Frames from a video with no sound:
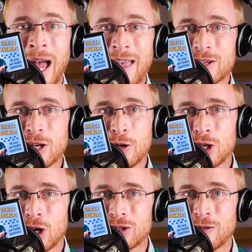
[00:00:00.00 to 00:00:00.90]
and there's no
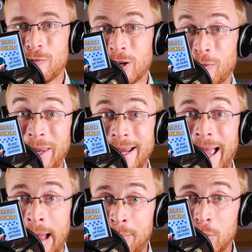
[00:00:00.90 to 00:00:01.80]
chance of kind of being
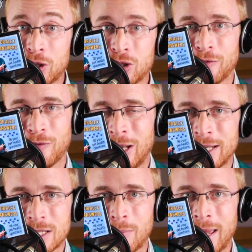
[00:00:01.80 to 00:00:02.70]
ambushed, of a
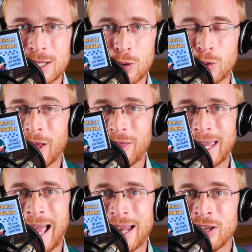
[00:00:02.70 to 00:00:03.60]
litter mate or another
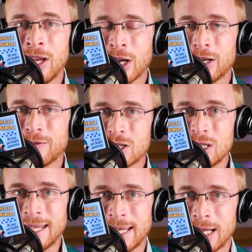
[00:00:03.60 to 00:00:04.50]
cat kind of
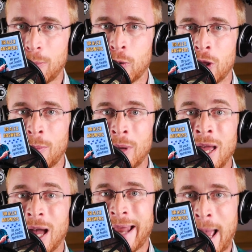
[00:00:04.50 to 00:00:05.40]
sneaking up on them
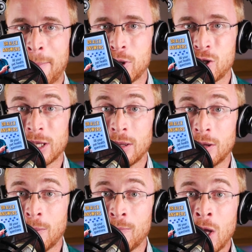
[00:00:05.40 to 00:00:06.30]
and ambushing
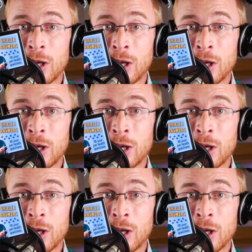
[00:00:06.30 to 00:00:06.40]
them,